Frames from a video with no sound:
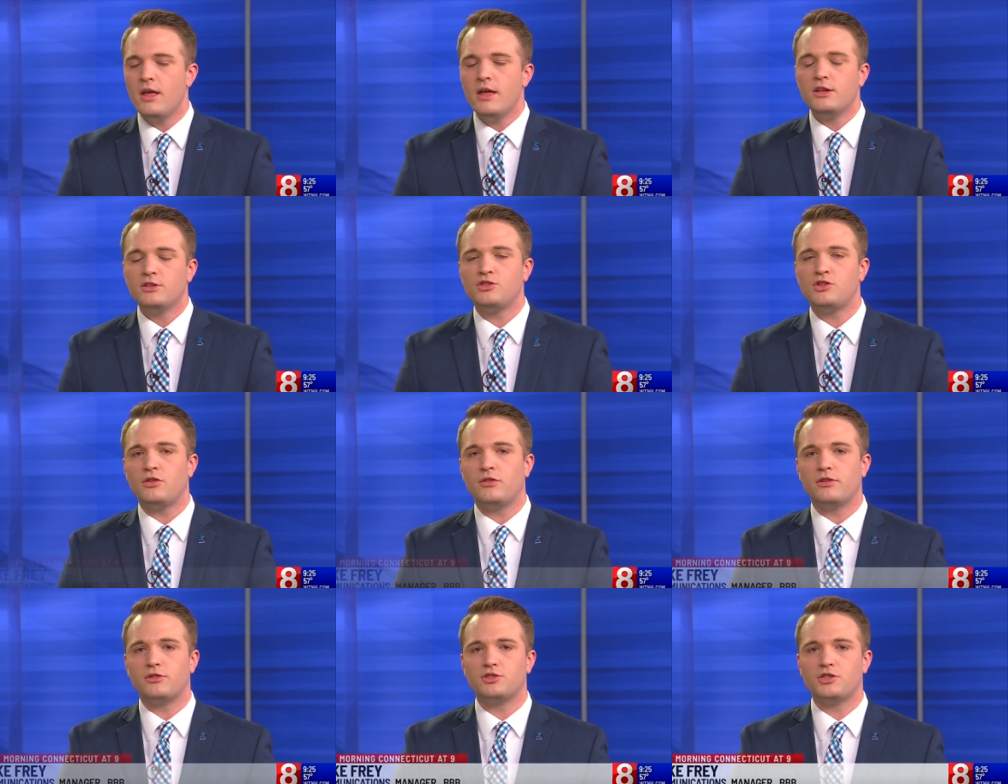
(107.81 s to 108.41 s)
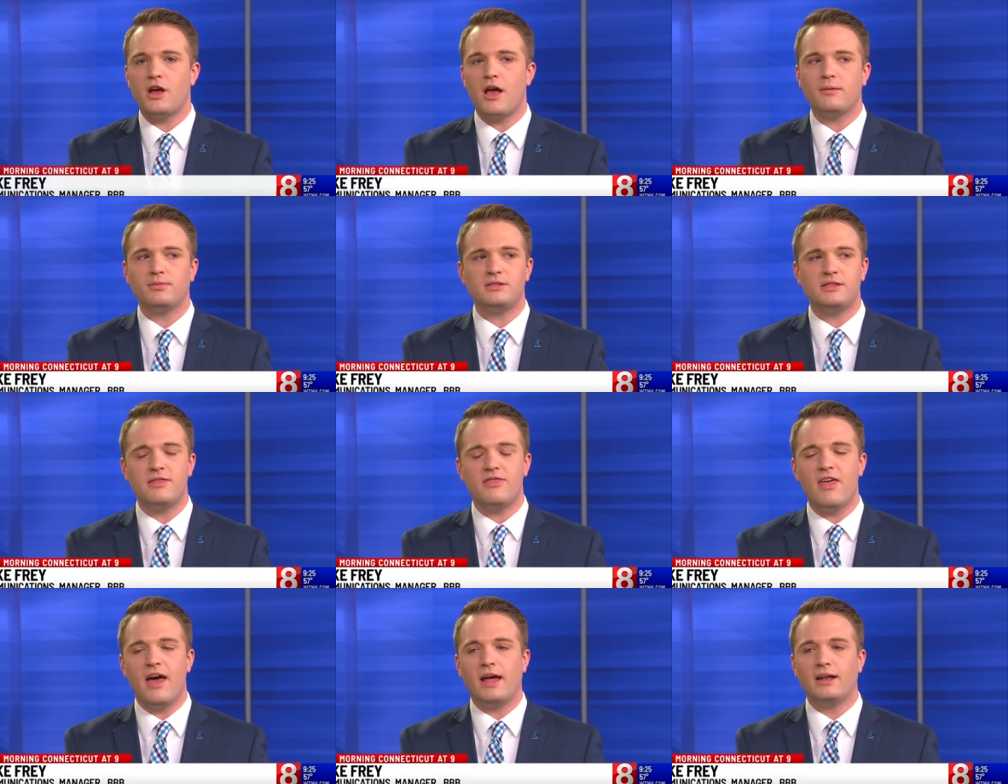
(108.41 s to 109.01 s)
So they're jobs
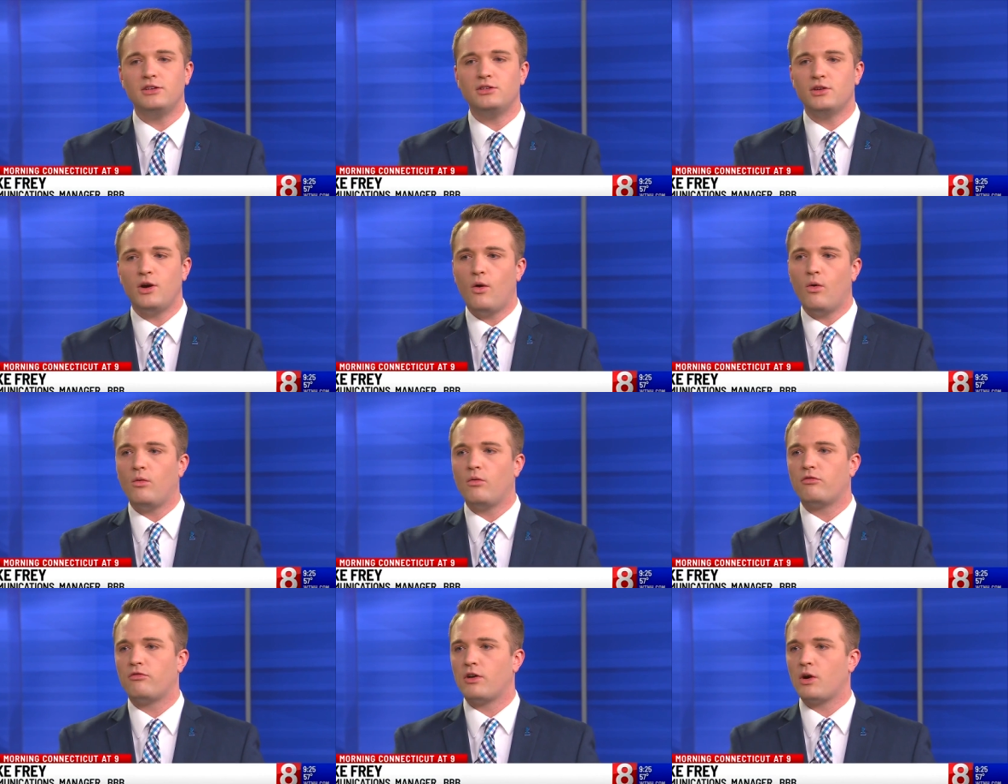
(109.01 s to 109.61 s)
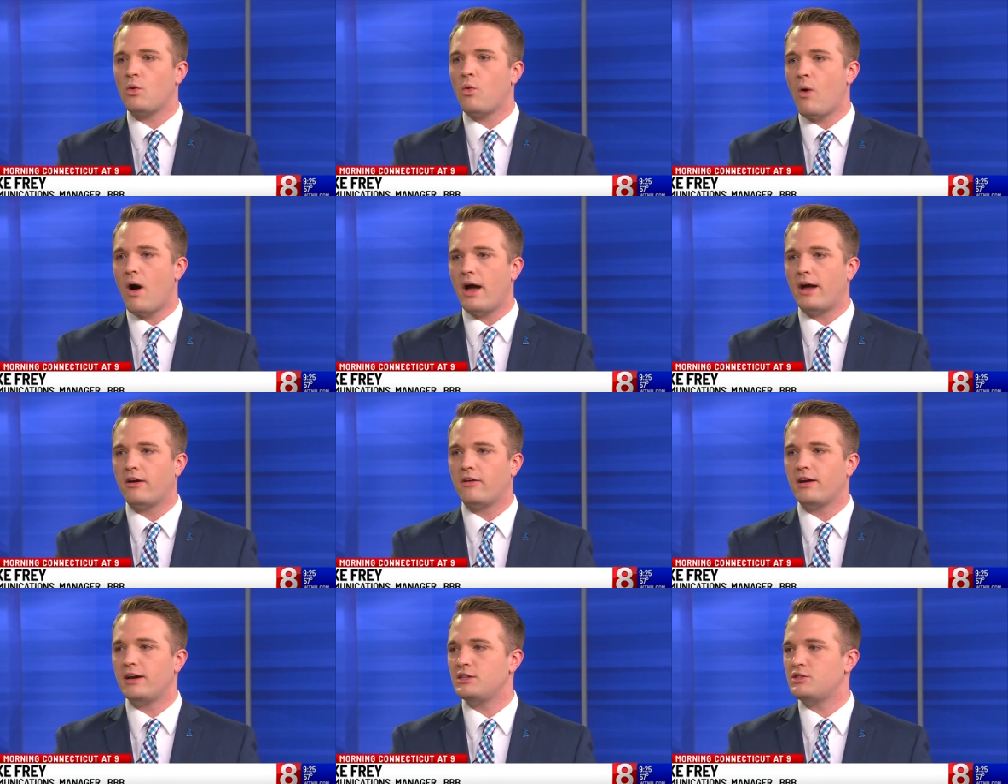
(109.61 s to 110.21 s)
that don't
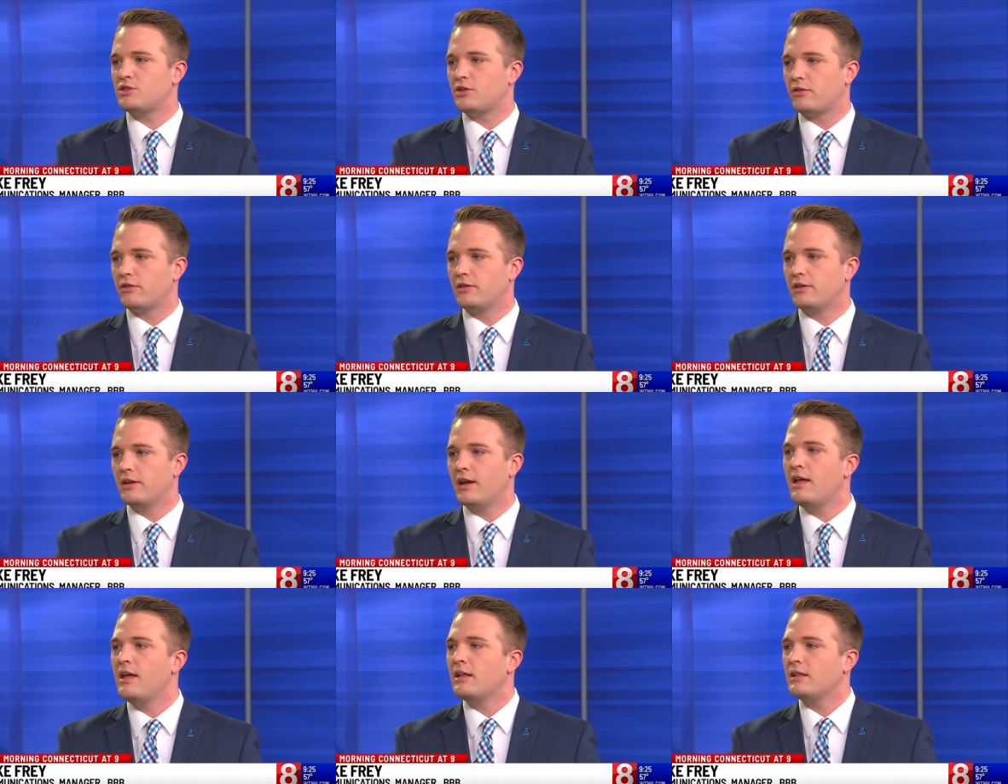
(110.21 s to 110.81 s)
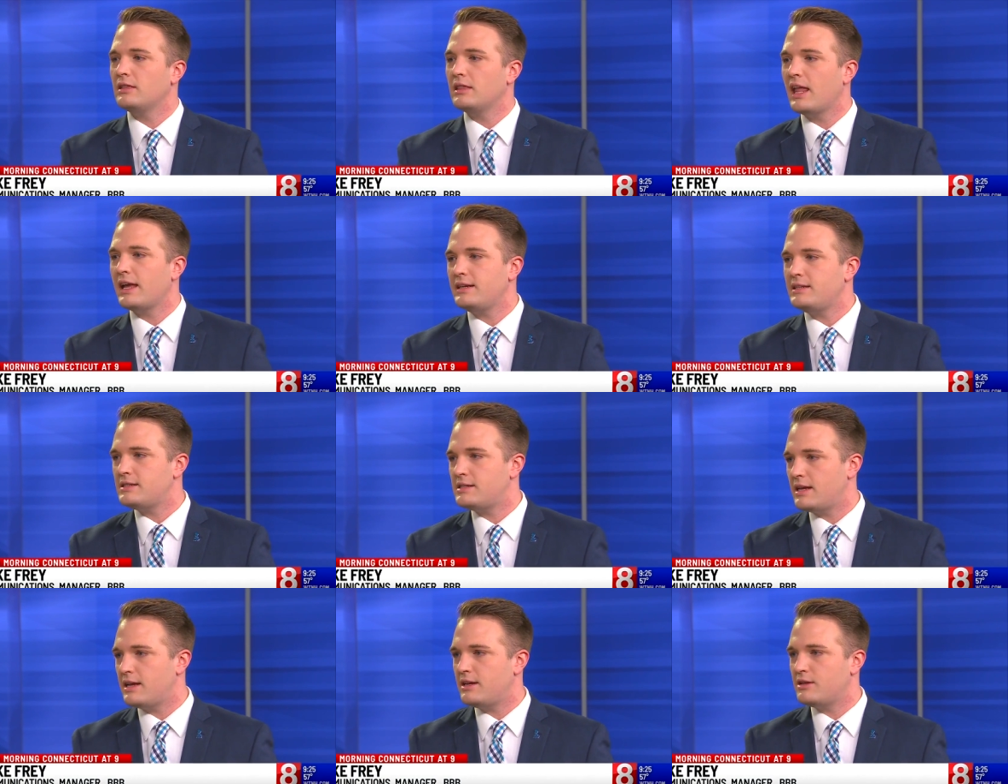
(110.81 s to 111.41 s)
require a certain
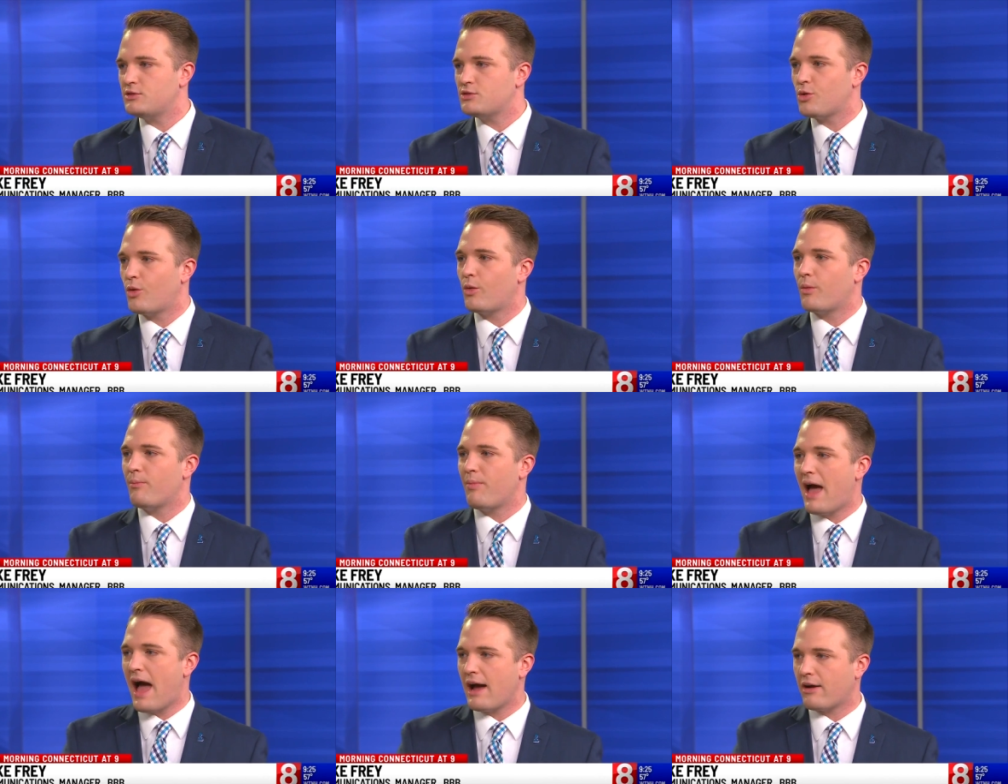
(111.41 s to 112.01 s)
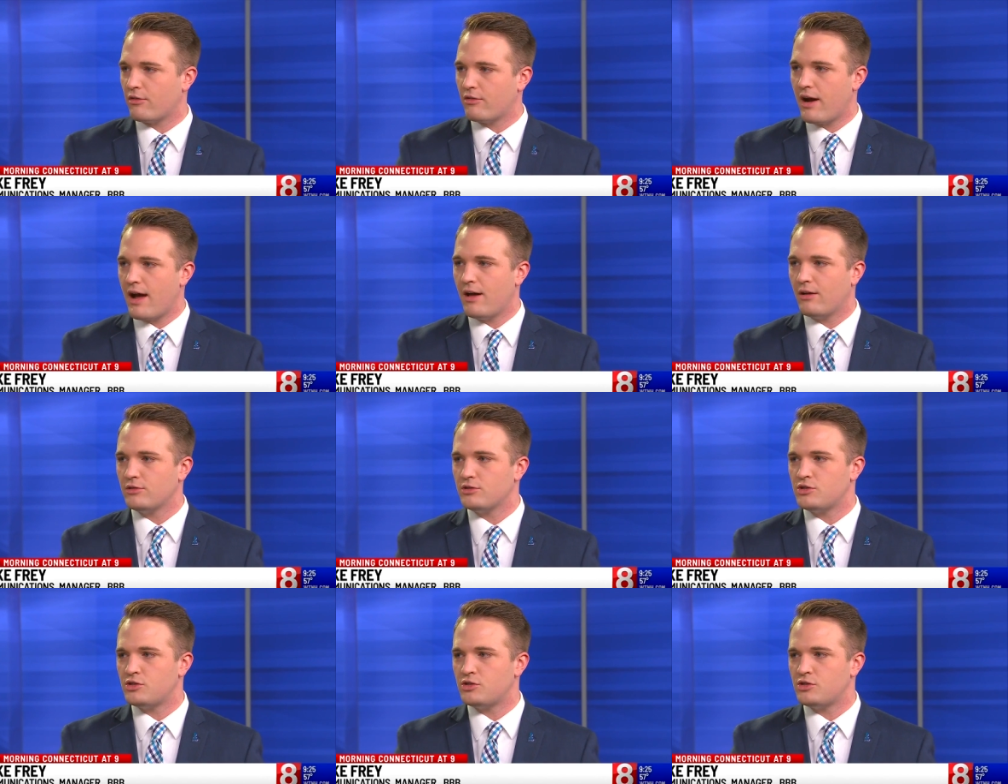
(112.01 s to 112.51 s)
license or background.